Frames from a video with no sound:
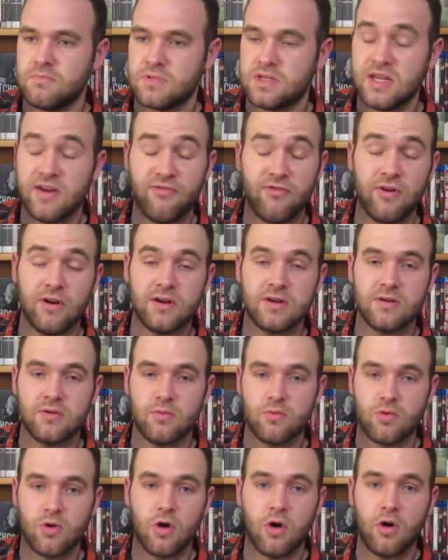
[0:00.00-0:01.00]
different
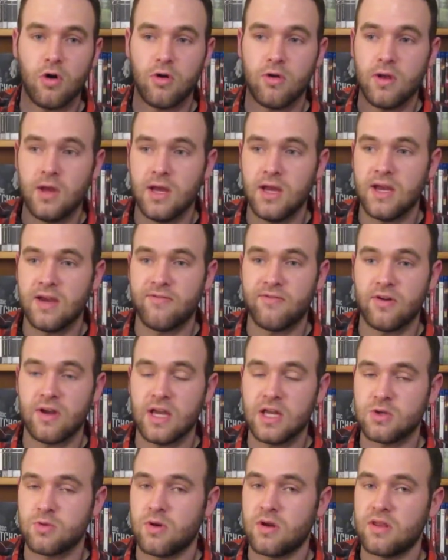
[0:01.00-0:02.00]
role for
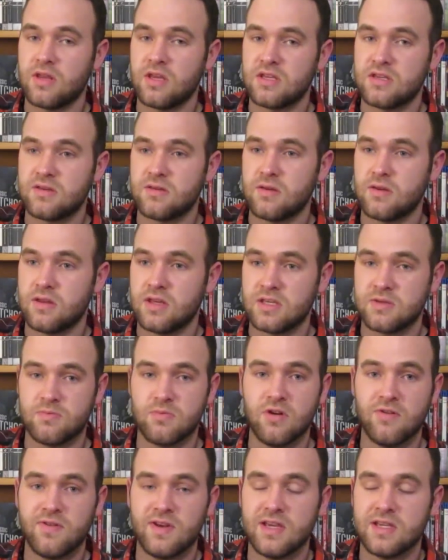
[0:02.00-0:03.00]
each one of these
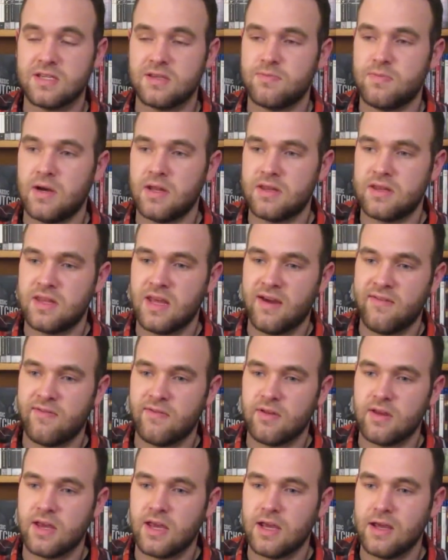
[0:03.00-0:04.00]
movies, but
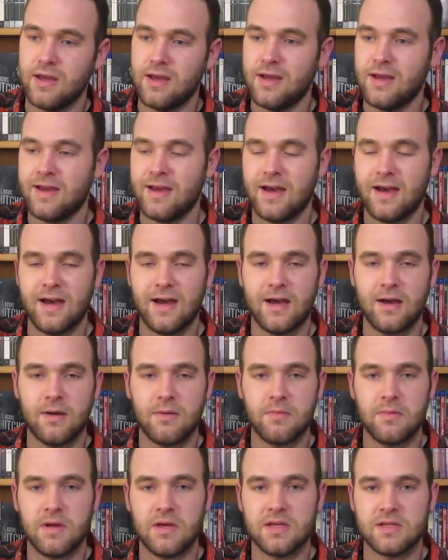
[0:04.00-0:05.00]
definitely
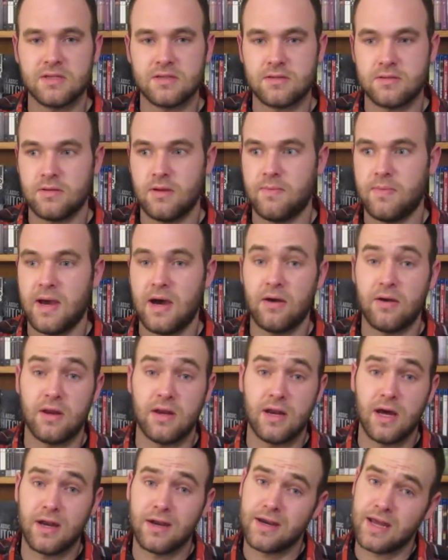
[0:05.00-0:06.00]
is about
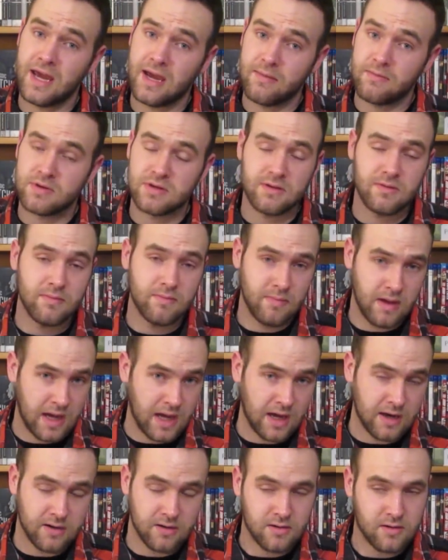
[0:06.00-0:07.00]
an unnamed
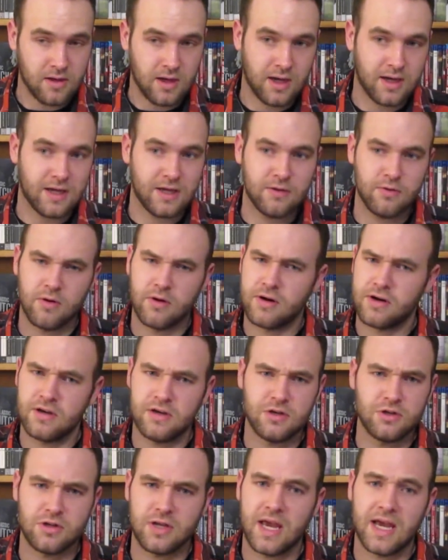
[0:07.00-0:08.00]
man. He
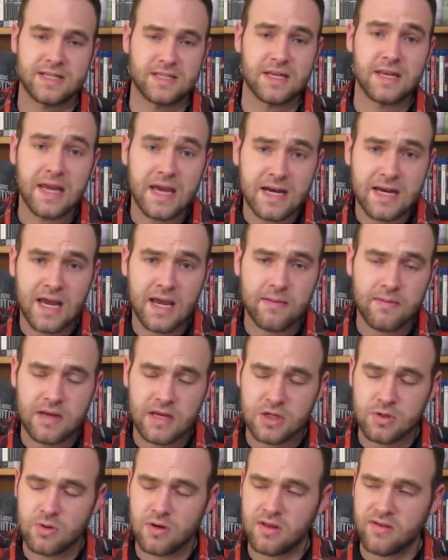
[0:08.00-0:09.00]
usually has a nickname in
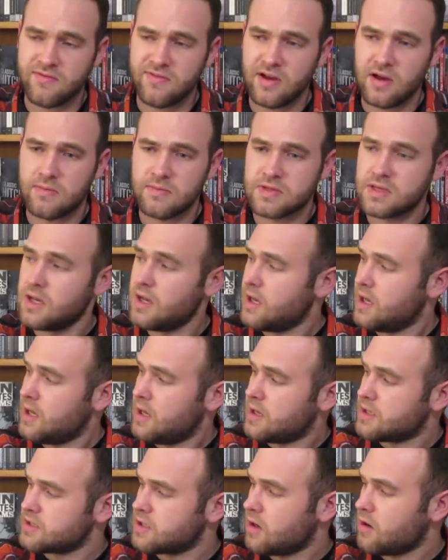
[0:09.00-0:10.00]
each one of the films.
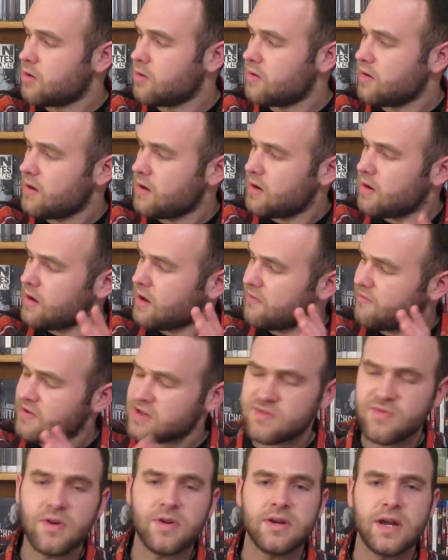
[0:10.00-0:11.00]
So, A
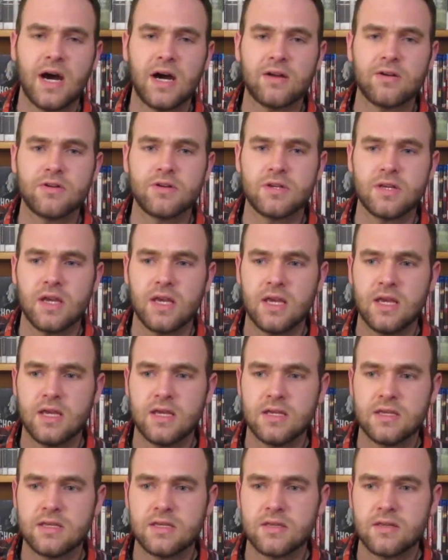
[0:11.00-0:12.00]
Fistful of Dollars
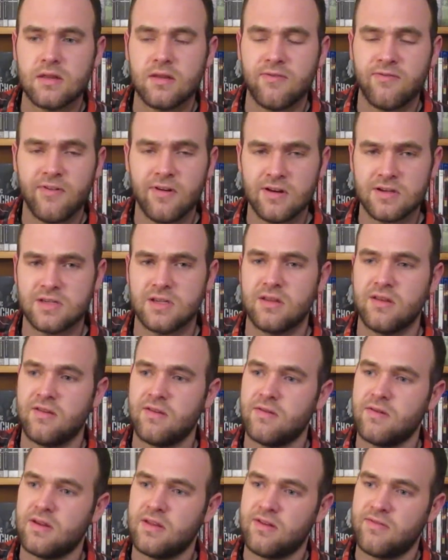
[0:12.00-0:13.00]
is the first in
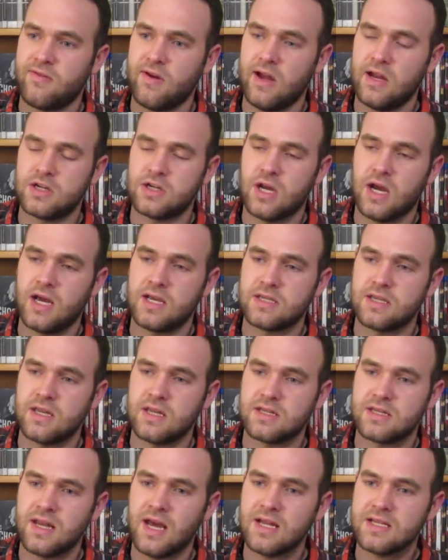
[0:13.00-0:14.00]
the franchise, and
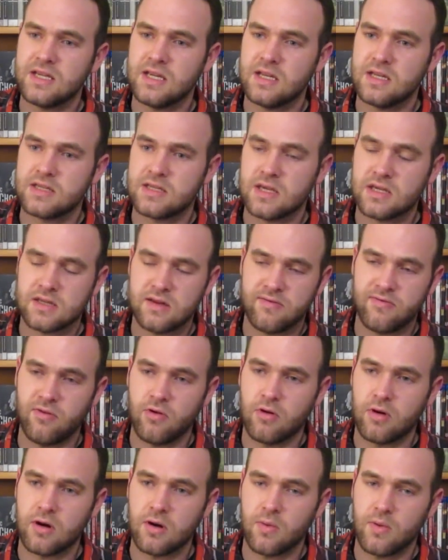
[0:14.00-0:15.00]
it's
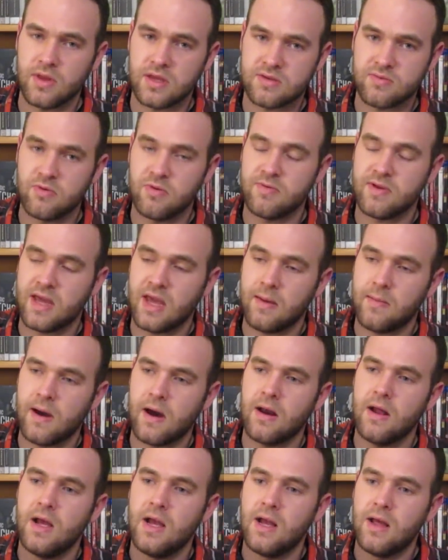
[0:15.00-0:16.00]
1964 when this movie came
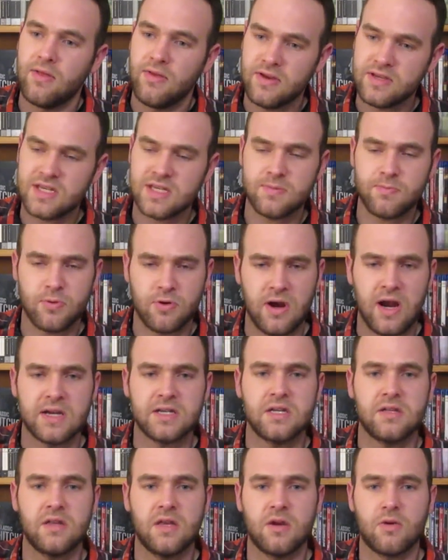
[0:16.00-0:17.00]
out. This is
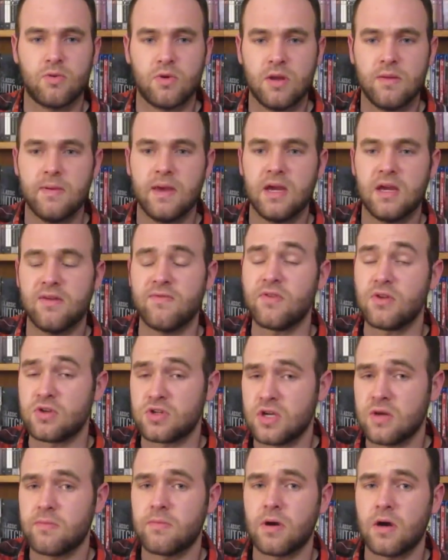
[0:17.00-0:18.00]
practically a remake of
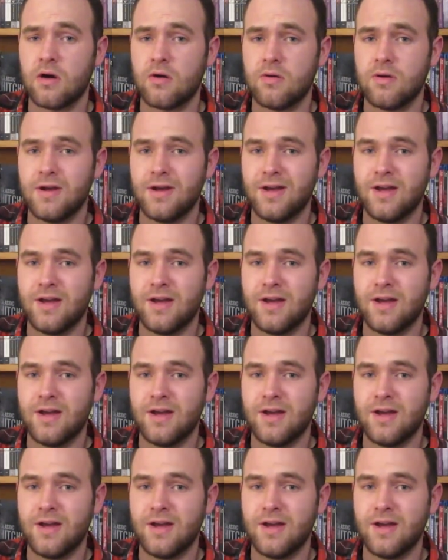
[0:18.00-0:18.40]
Yojimbo